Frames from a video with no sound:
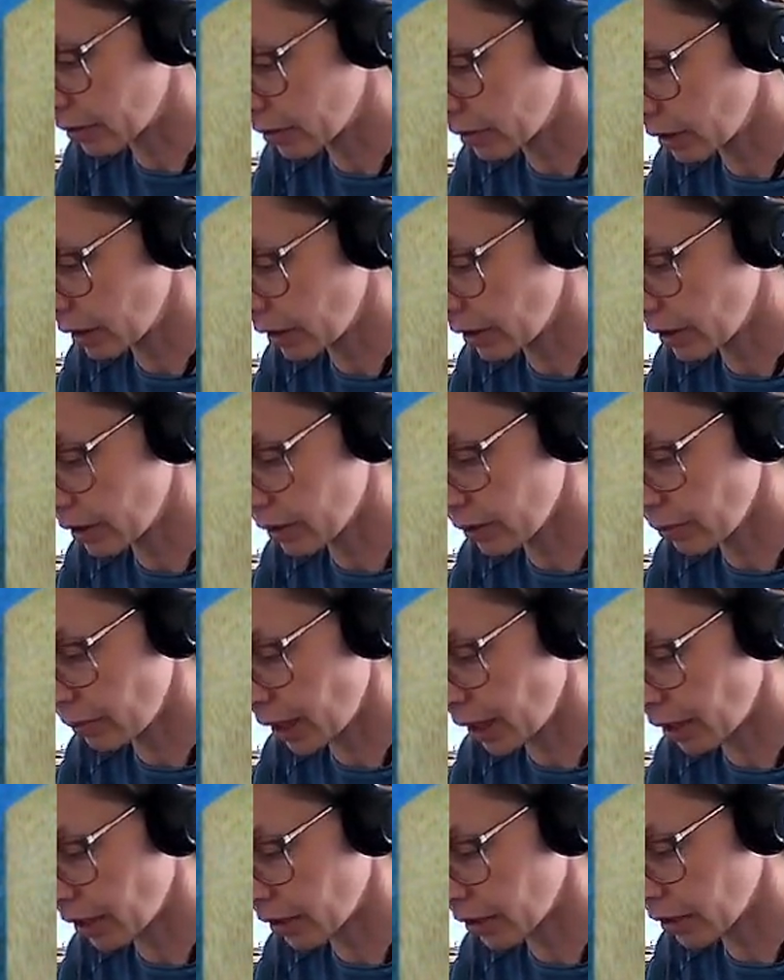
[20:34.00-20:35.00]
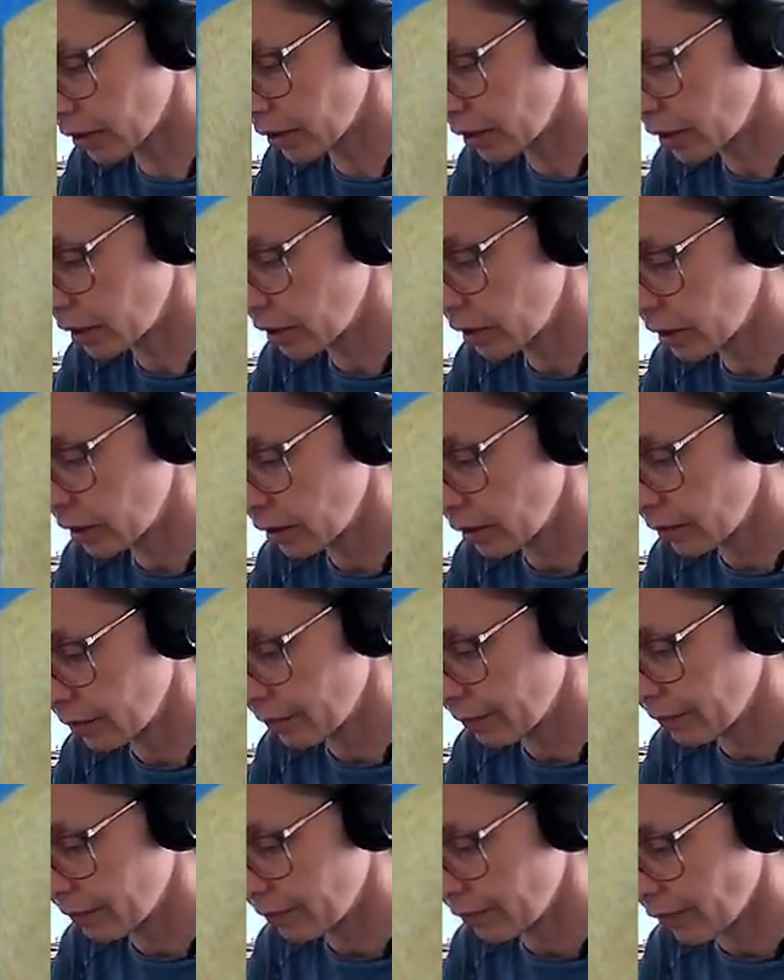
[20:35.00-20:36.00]
it doesn't matter.
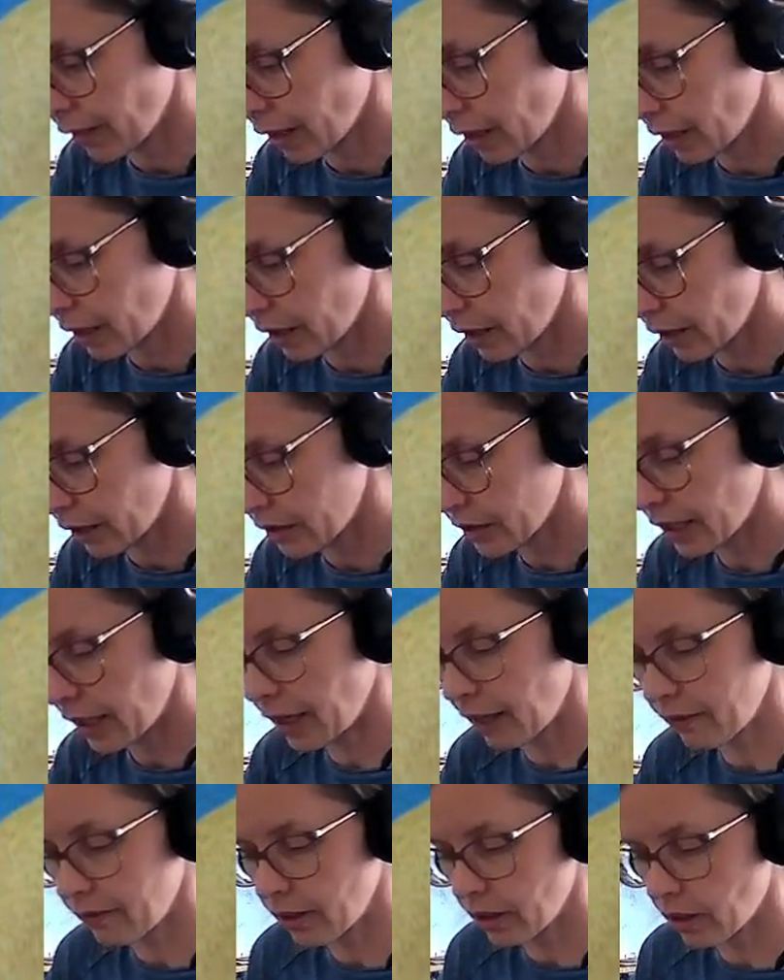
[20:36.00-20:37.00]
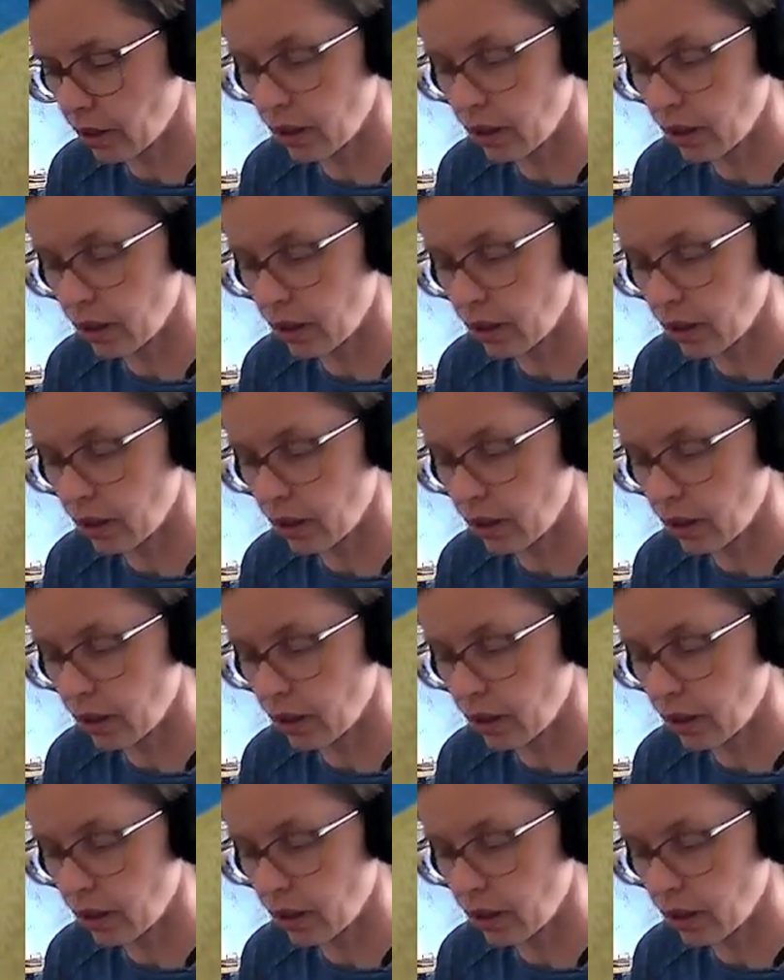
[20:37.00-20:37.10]
Because I haven't